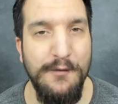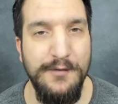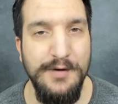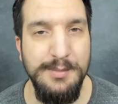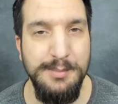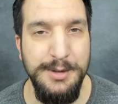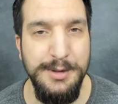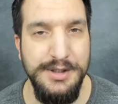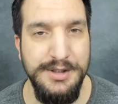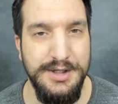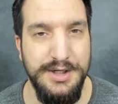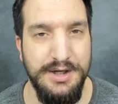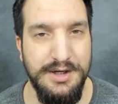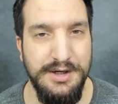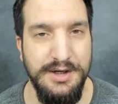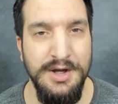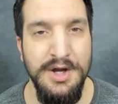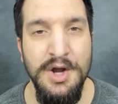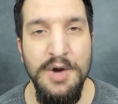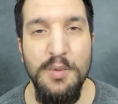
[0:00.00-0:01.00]

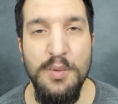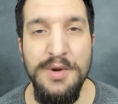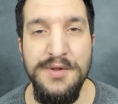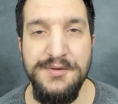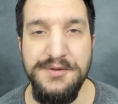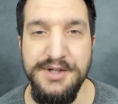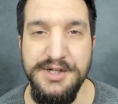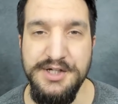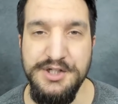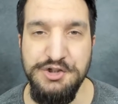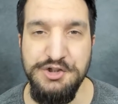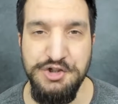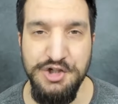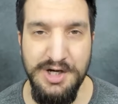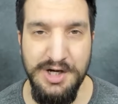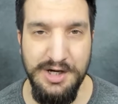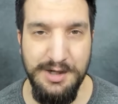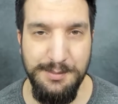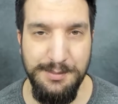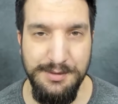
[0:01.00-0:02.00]
familiar with the
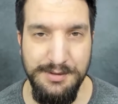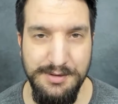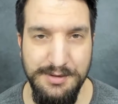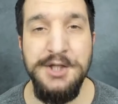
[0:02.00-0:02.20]
hijab,